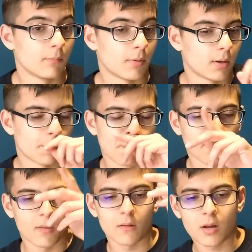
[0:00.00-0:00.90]
But,
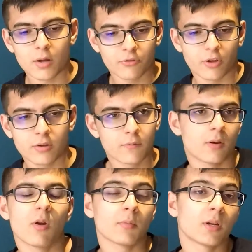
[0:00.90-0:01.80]
like I said, the
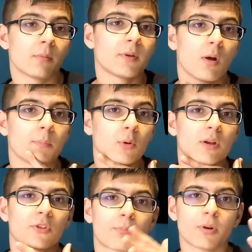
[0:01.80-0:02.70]
video I'm going to be
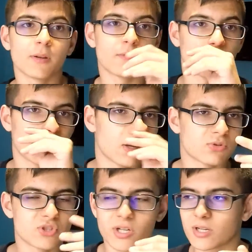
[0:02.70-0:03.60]
uploading is pretty funny. Go
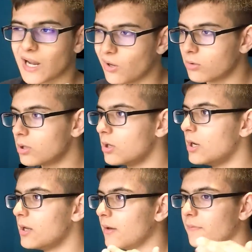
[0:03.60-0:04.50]
check it out.
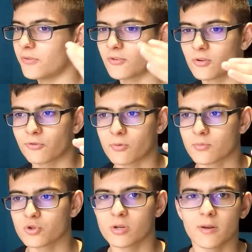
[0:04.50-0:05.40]
if it's in the
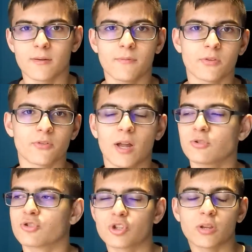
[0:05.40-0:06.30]
description. And if it's not,
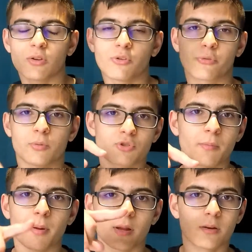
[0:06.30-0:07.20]
just check the description.
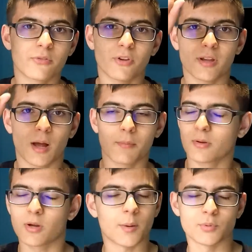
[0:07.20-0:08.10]
I'm probably going to say
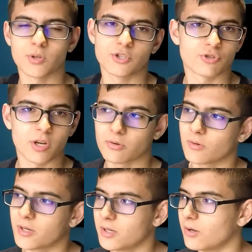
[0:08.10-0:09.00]
got copyright strike
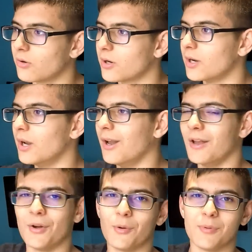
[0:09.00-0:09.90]
already, or
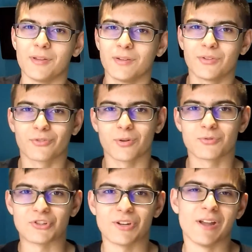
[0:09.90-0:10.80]
it'll be in the
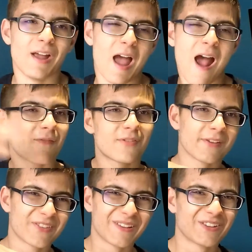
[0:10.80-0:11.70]
description.
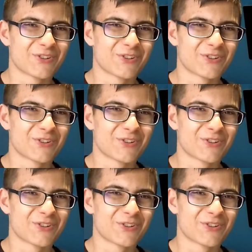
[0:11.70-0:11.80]
Everything's in the